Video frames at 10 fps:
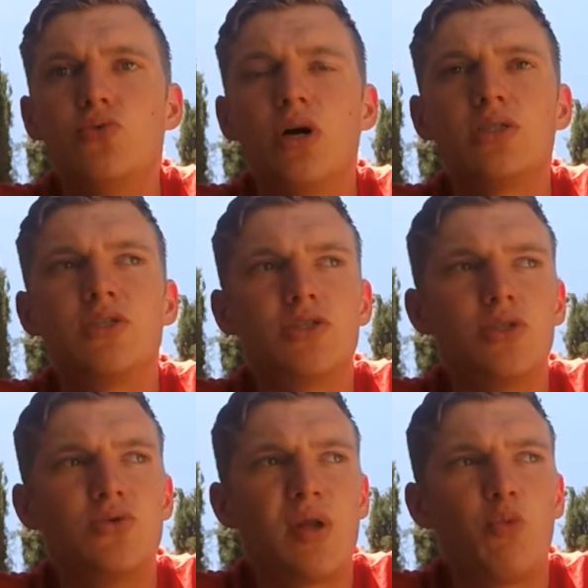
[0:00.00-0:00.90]
want to
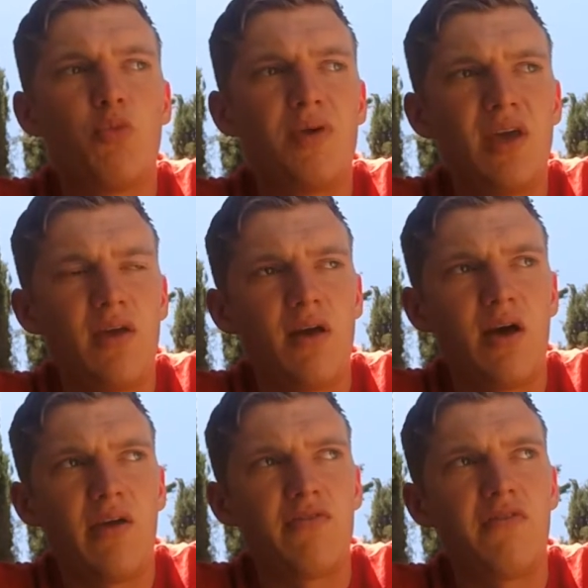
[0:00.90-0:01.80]
do that will be
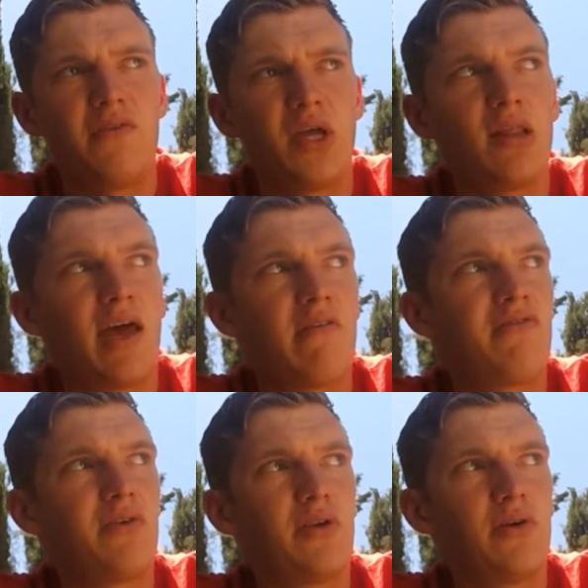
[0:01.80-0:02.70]
a fulfilling life
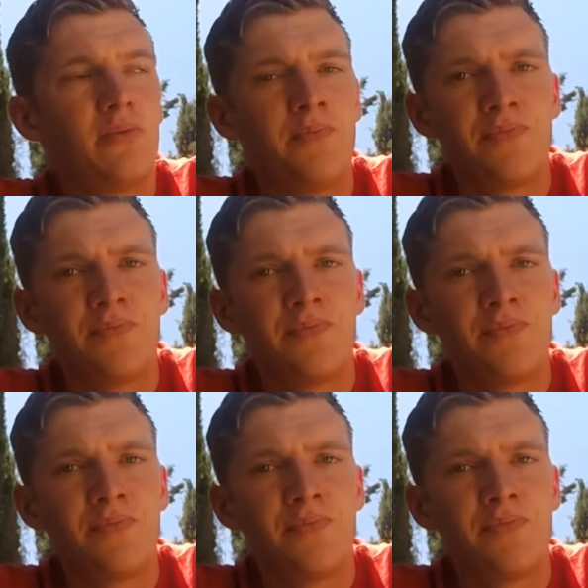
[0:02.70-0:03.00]
for you.